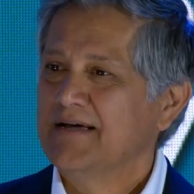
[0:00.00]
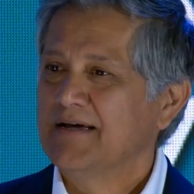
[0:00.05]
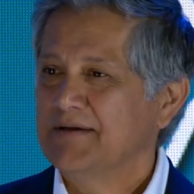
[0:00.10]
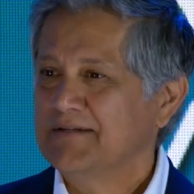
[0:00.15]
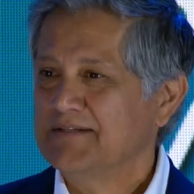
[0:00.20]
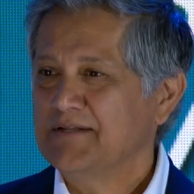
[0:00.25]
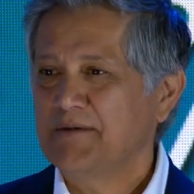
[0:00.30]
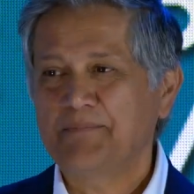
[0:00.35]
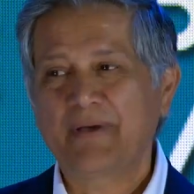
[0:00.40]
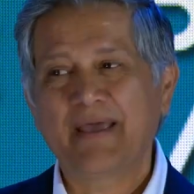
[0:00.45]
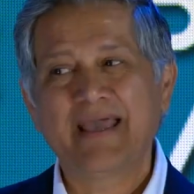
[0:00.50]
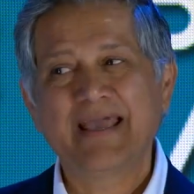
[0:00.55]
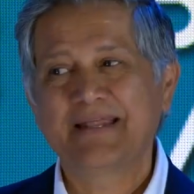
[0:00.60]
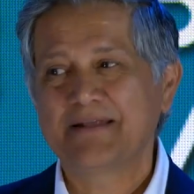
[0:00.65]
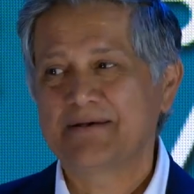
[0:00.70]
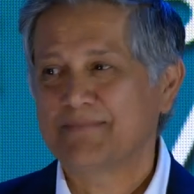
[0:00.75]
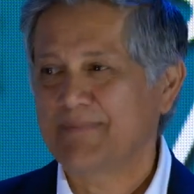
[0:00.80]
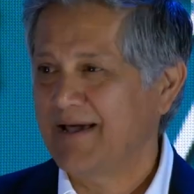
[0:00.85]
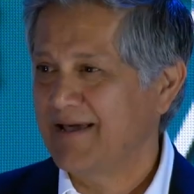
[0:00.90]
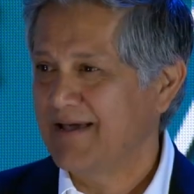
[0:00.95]
The pain
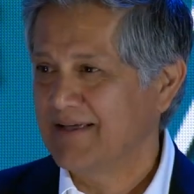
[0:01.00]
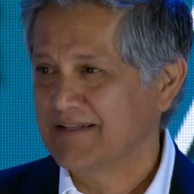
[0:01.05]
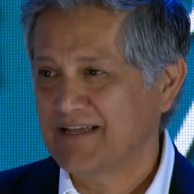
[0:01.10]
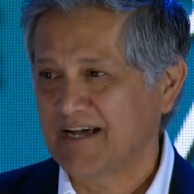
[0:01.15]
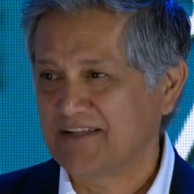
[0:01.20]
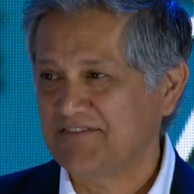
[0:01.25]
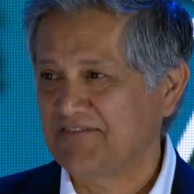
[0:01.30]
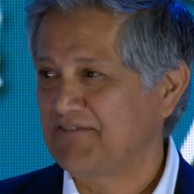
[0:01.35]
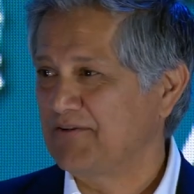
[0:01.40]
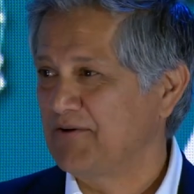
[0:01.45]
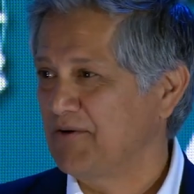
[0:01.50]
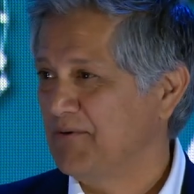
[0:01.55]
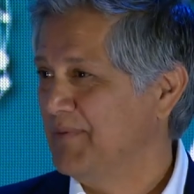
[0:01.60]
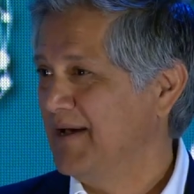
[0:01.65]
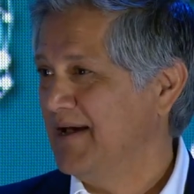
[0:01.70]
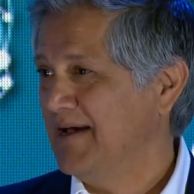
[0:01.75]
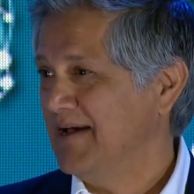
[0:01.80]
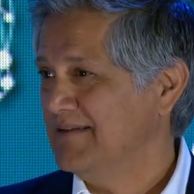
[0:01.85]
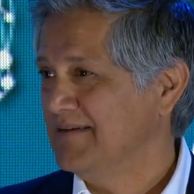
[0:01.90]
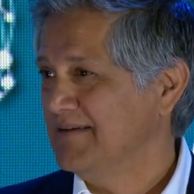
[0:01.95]
in my head got so
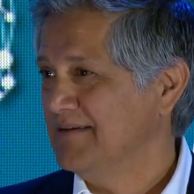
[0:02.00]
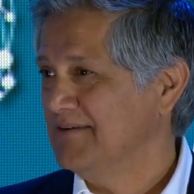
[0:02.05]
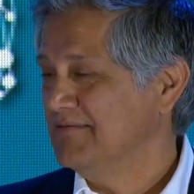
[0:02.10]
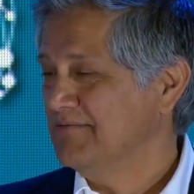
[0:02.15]
bad.